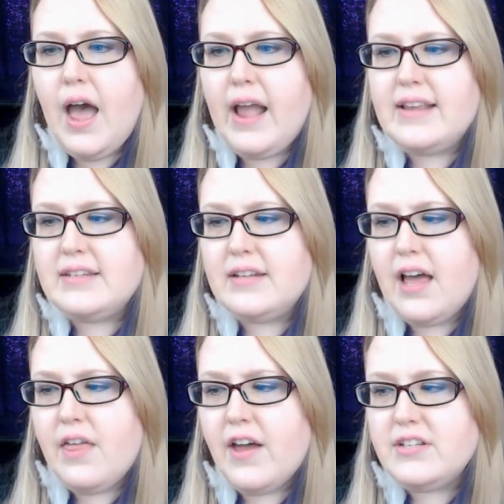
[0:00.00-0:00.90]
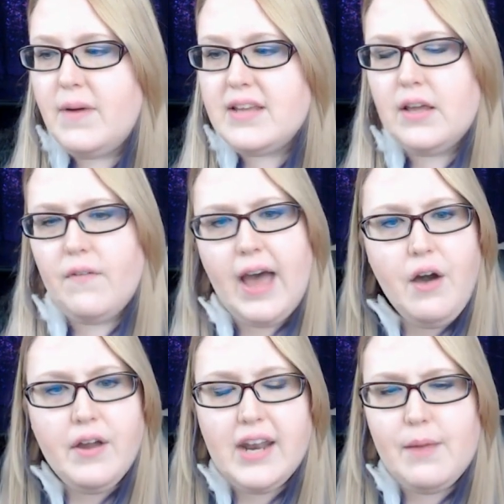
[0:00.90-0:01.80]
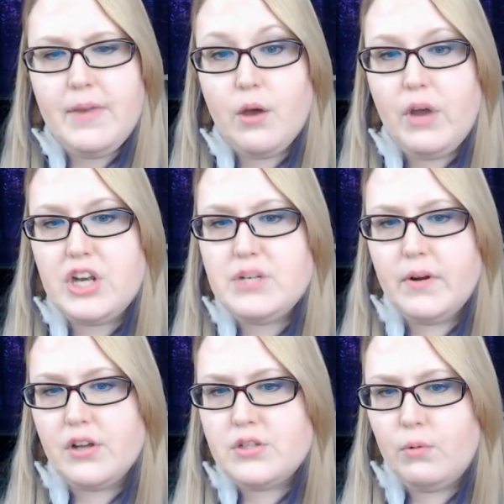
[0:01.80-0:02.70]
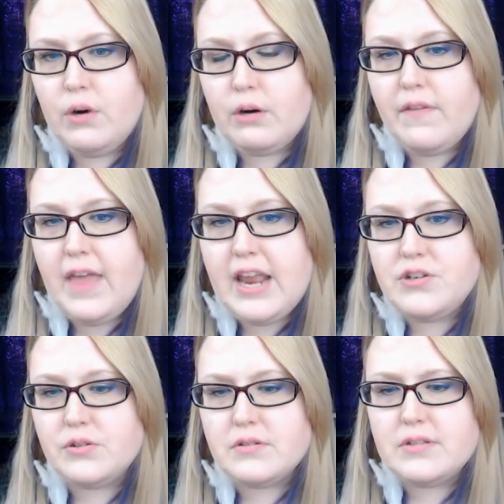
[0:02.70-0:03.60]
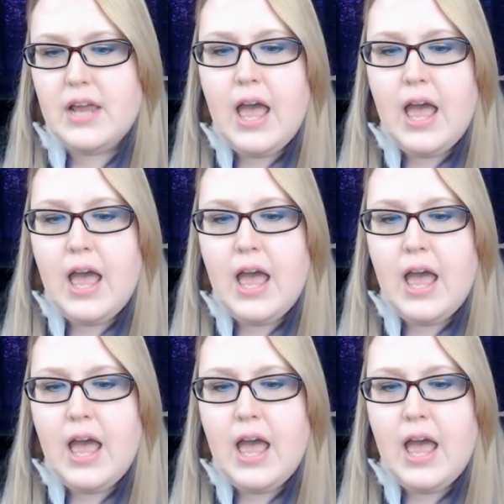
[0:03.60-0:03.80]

I, I thought to myself, how can I be a witch but also work with angels?